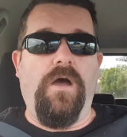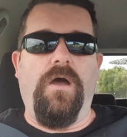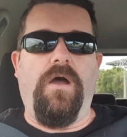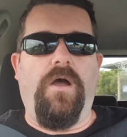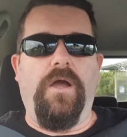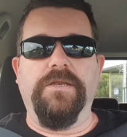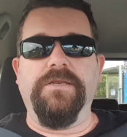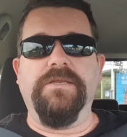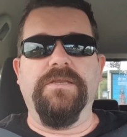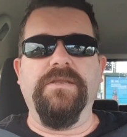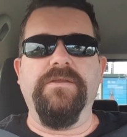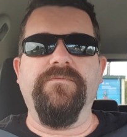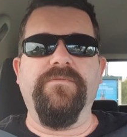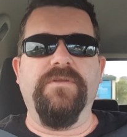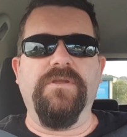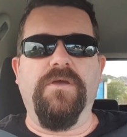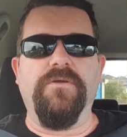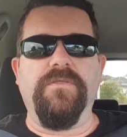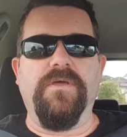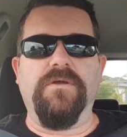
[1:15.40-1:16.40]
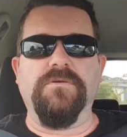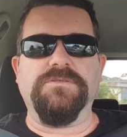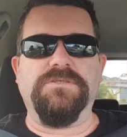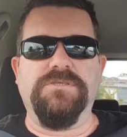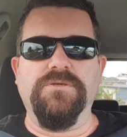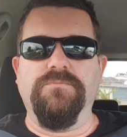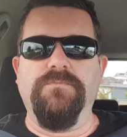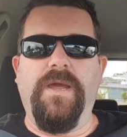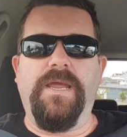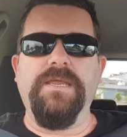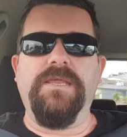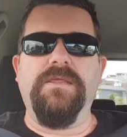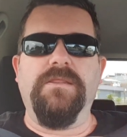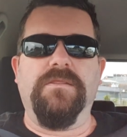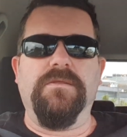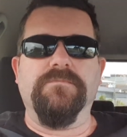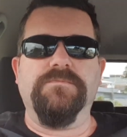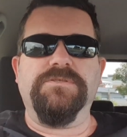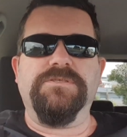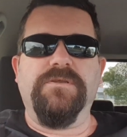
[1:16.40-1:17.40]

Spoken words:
I didn't even know they were still making them,